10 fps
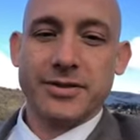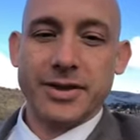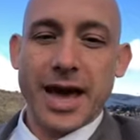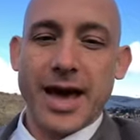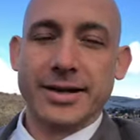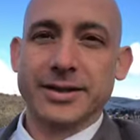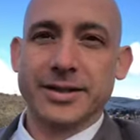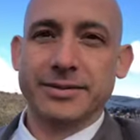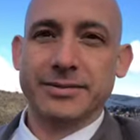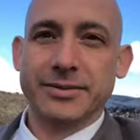that
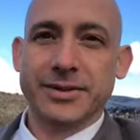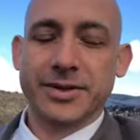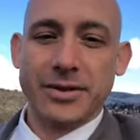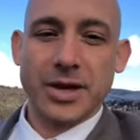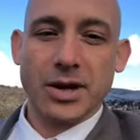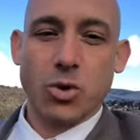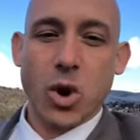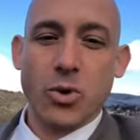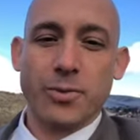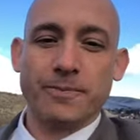said that
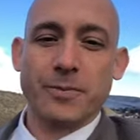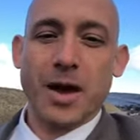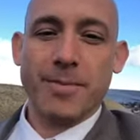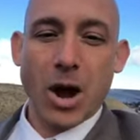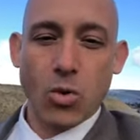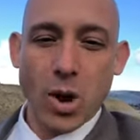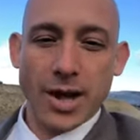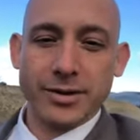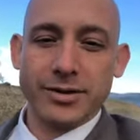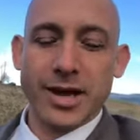quote. About
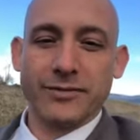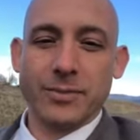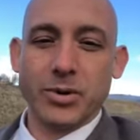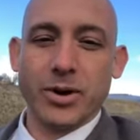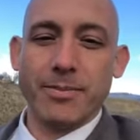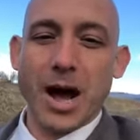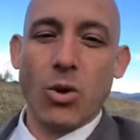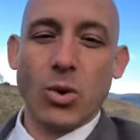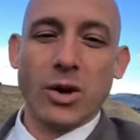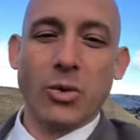what? You have to put
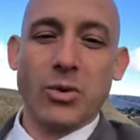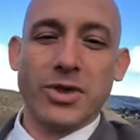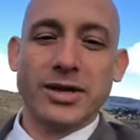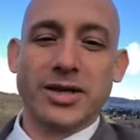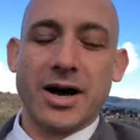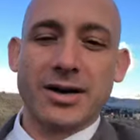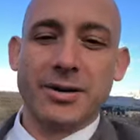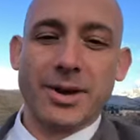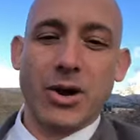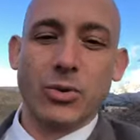about what. What were they talking
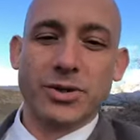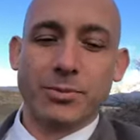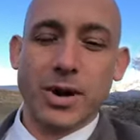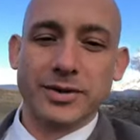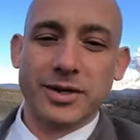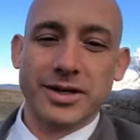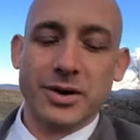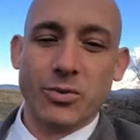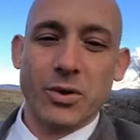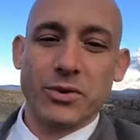about? Which president
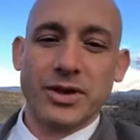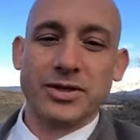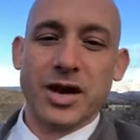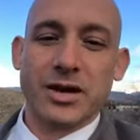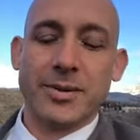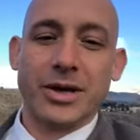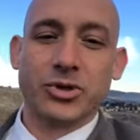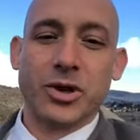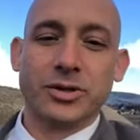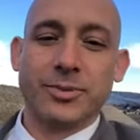and what were they talking about?
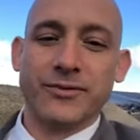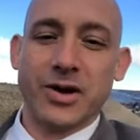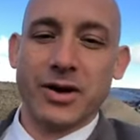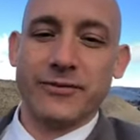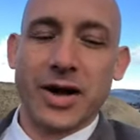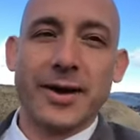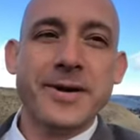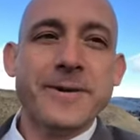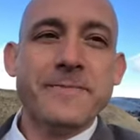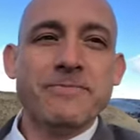Trust but verify.
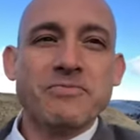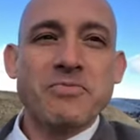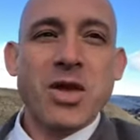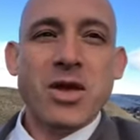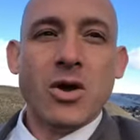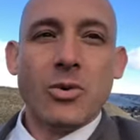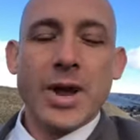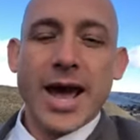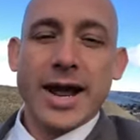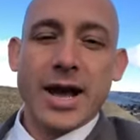We
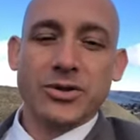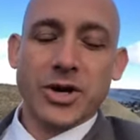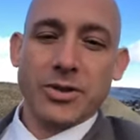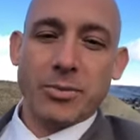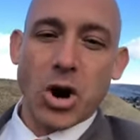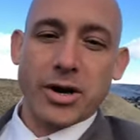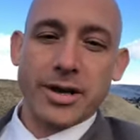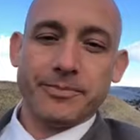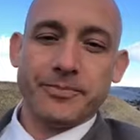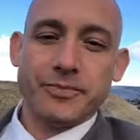had a house on the
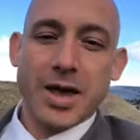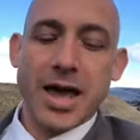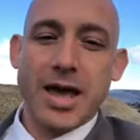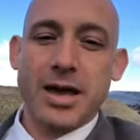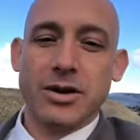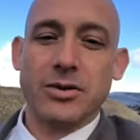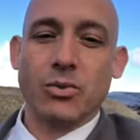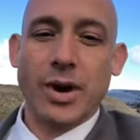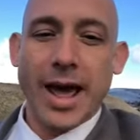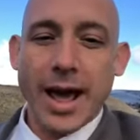market, and
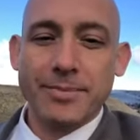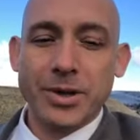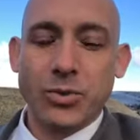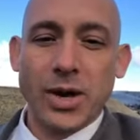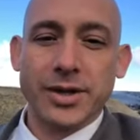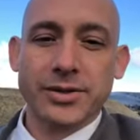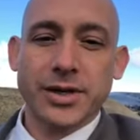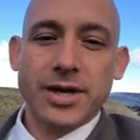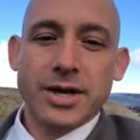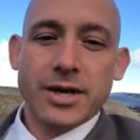what happened was
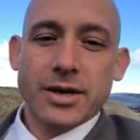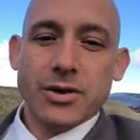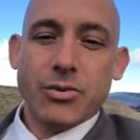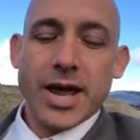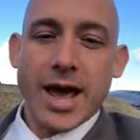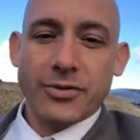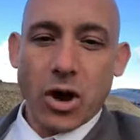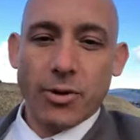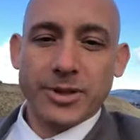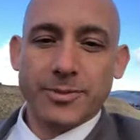we had the
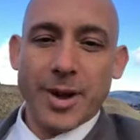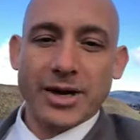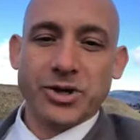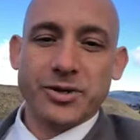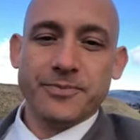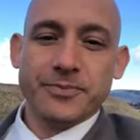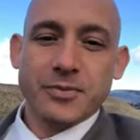home inspection,